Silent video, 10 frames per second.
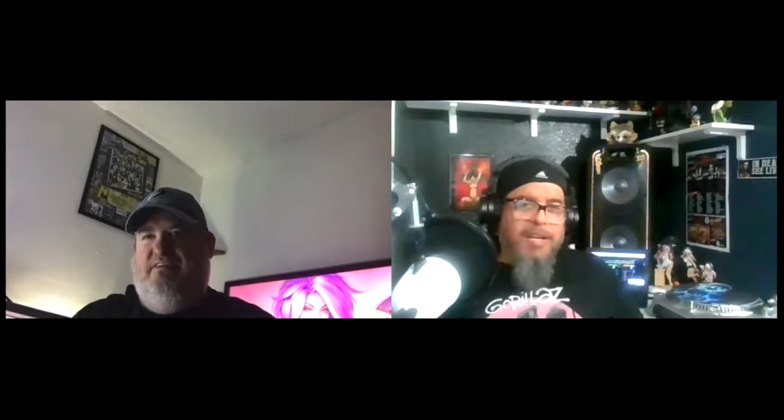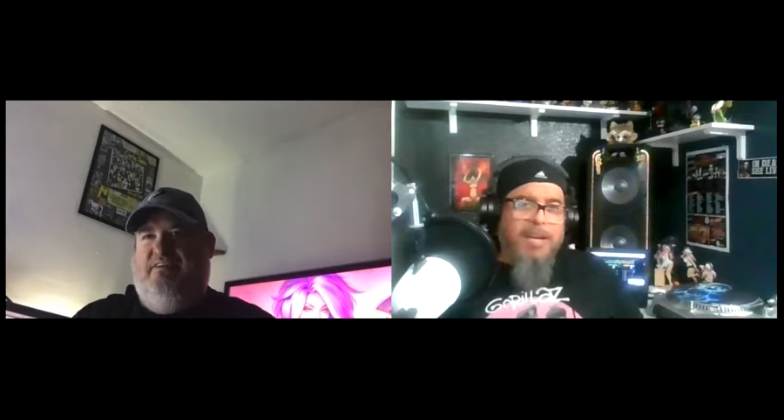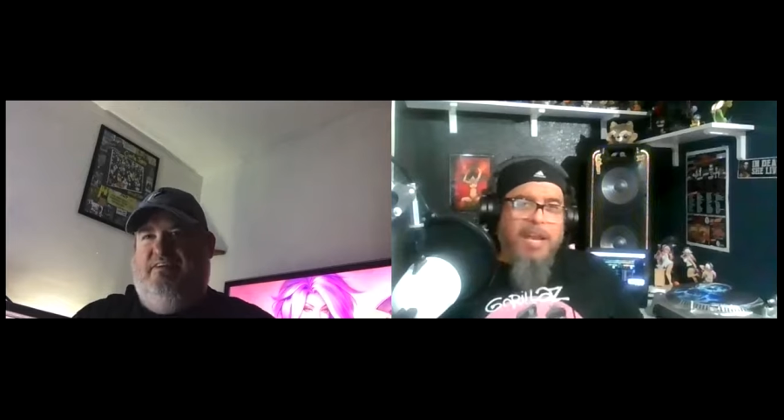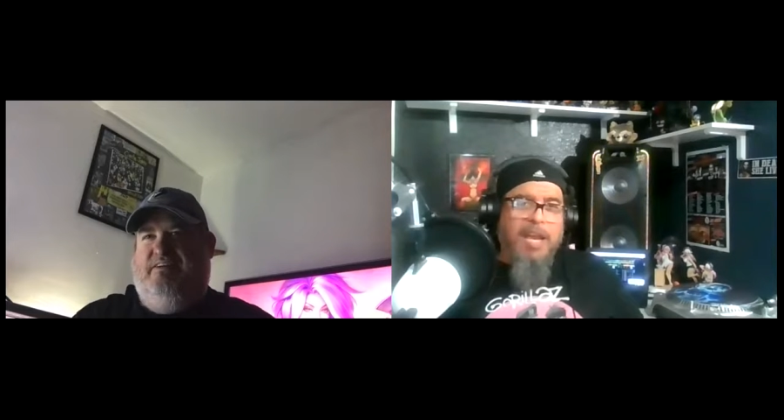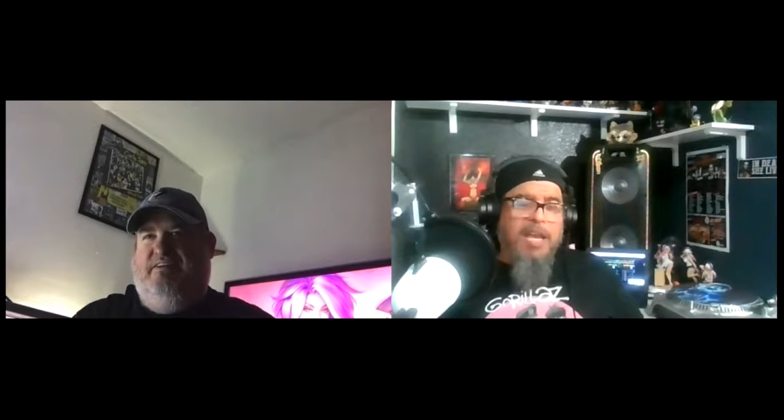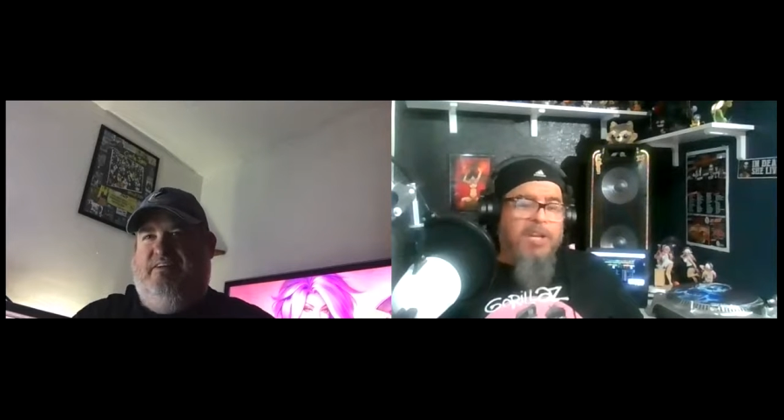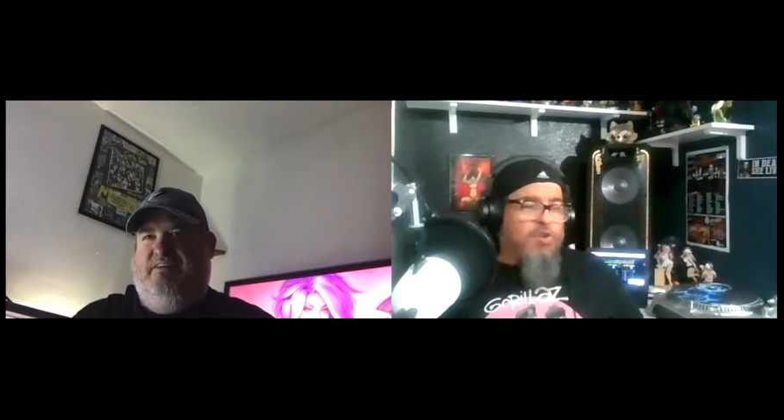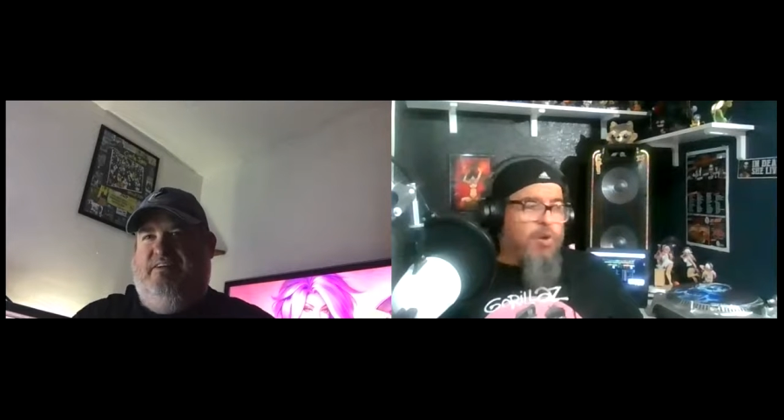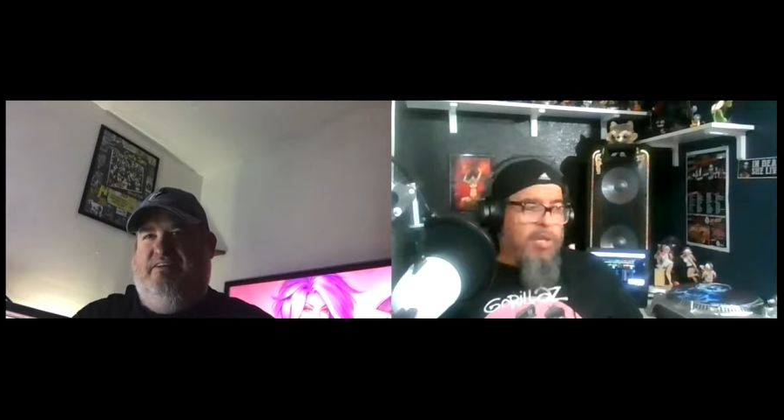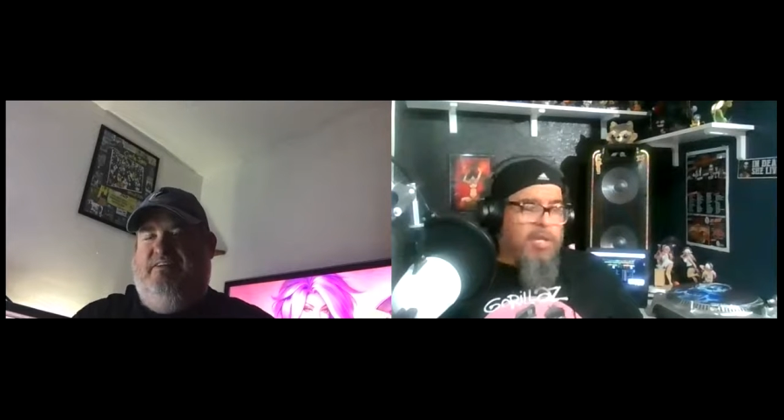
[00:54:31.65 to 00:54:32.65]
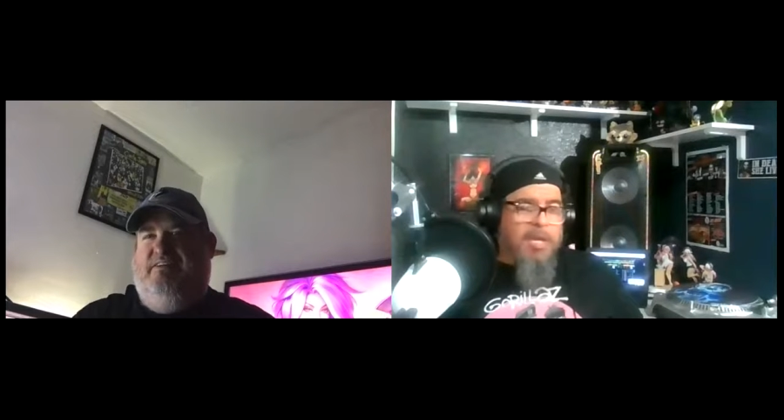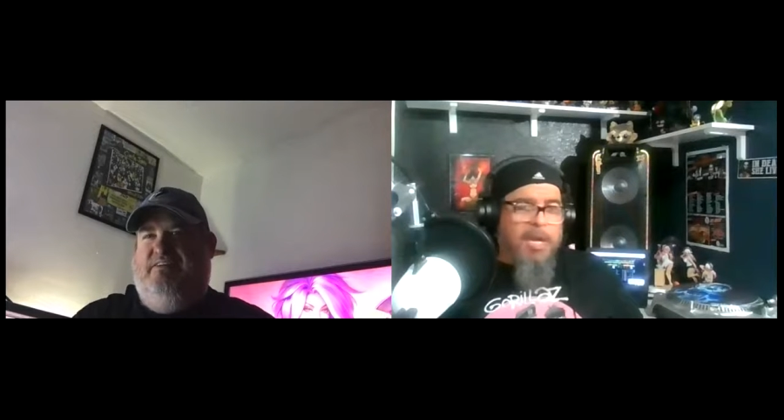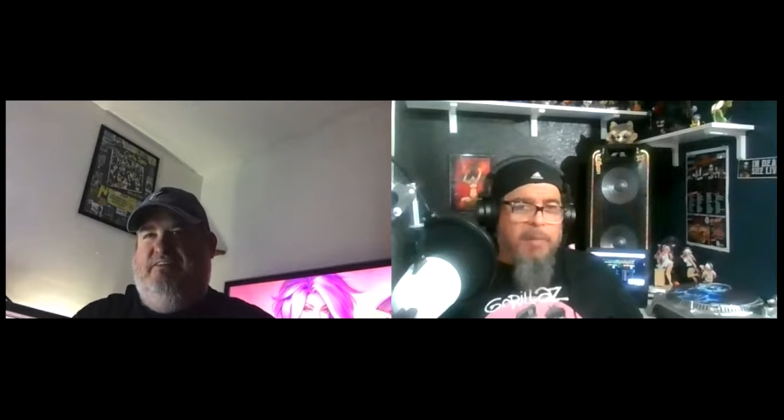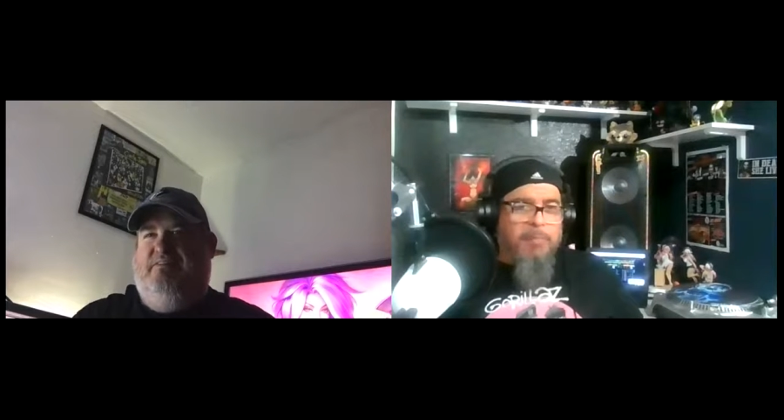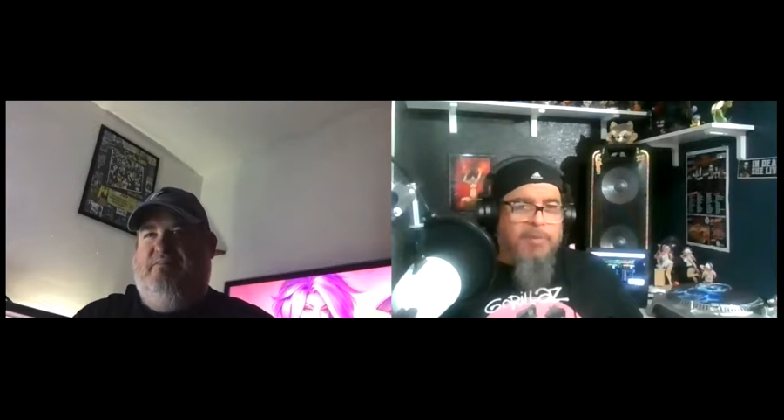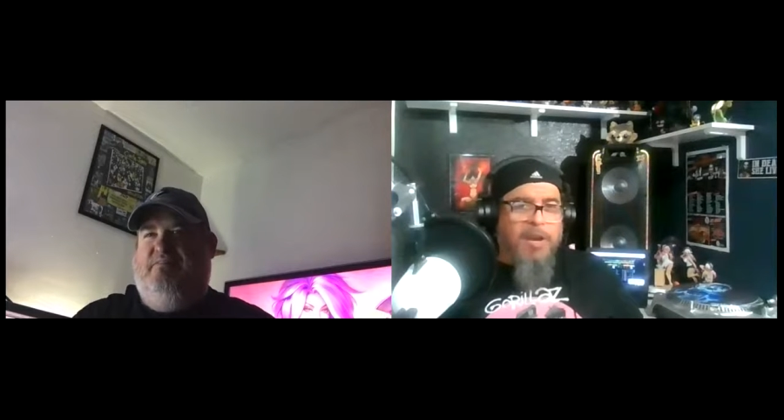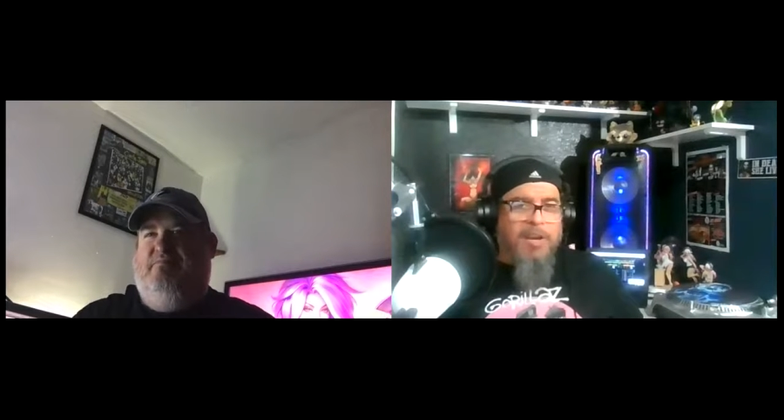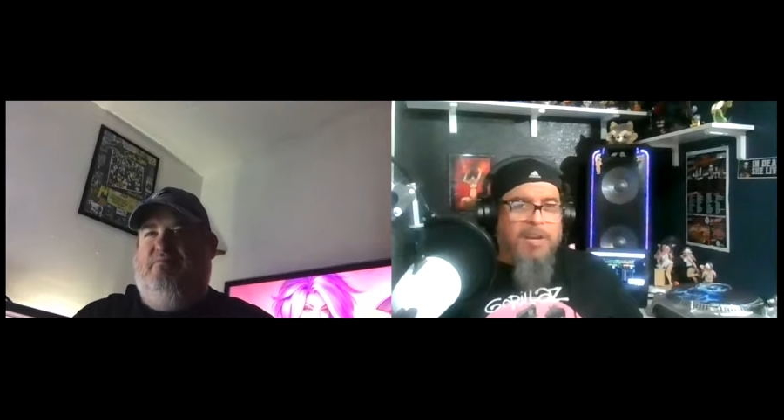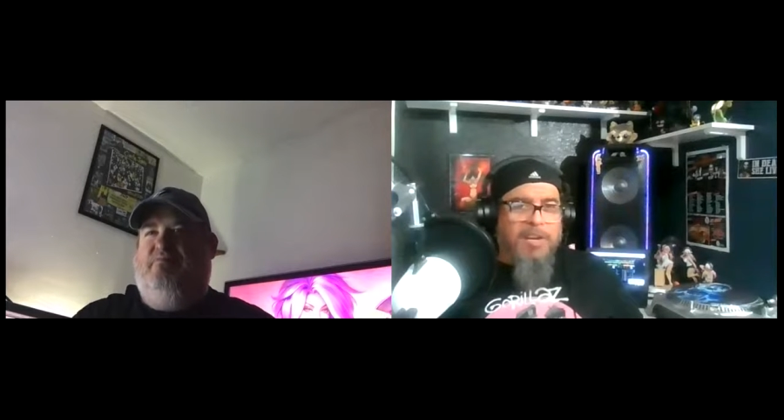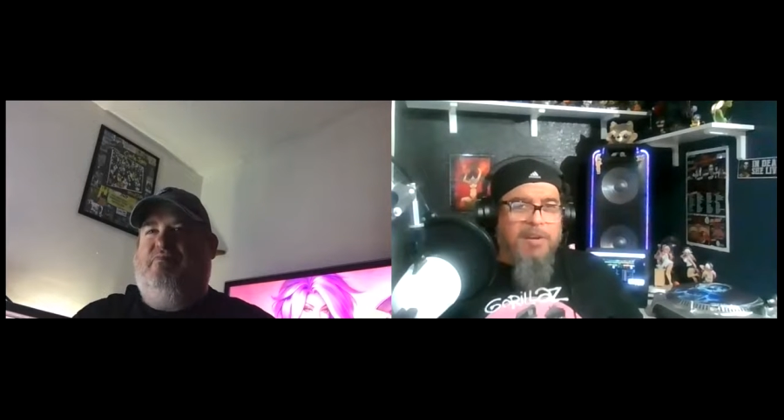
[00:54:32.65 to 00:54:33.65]
I enjoyed the time
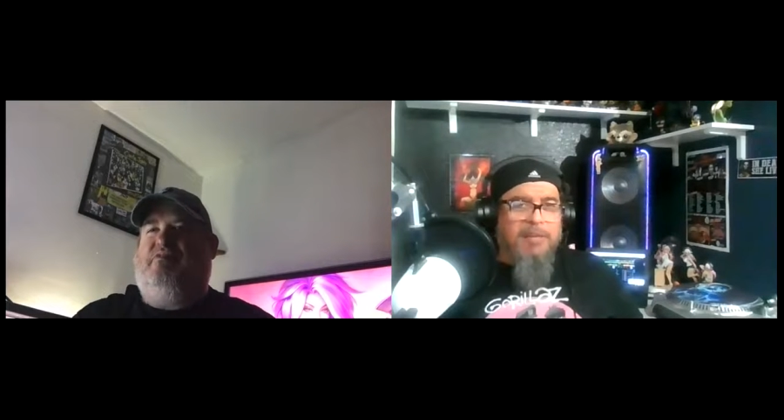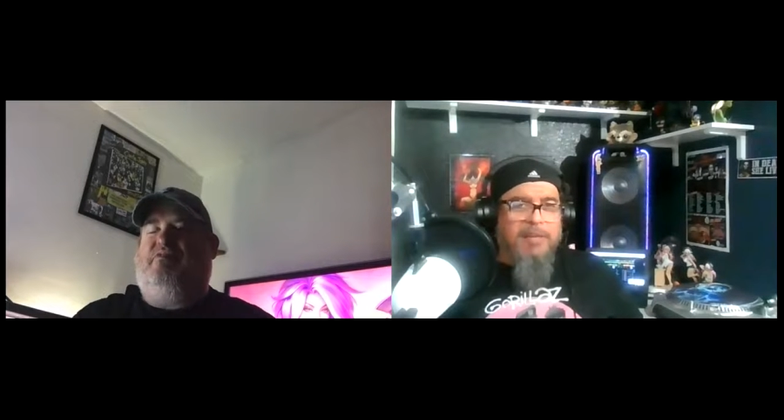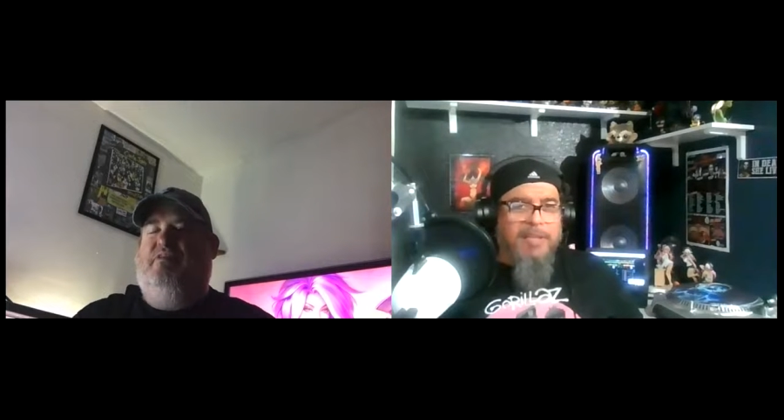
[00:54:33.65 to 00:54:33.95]
talking to you.